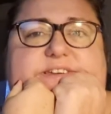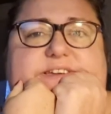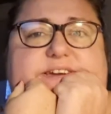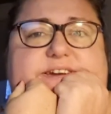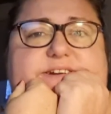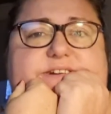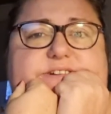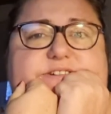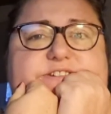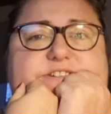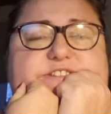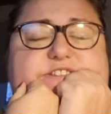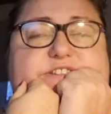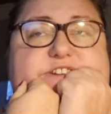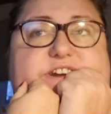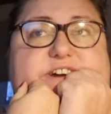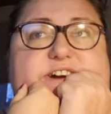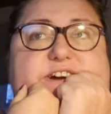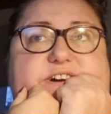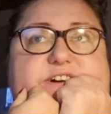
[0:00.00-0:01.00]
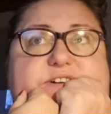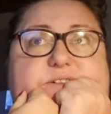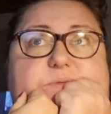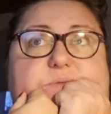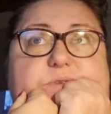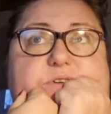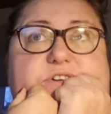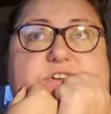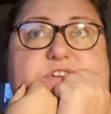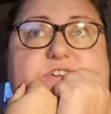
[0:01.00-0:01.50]
yeah, I'm going to start
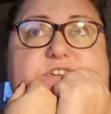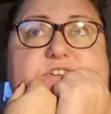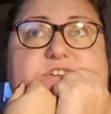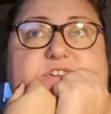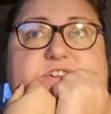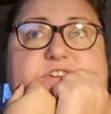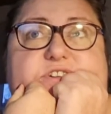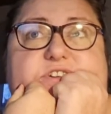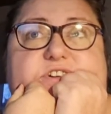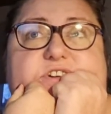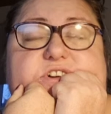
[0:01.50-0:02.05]
work.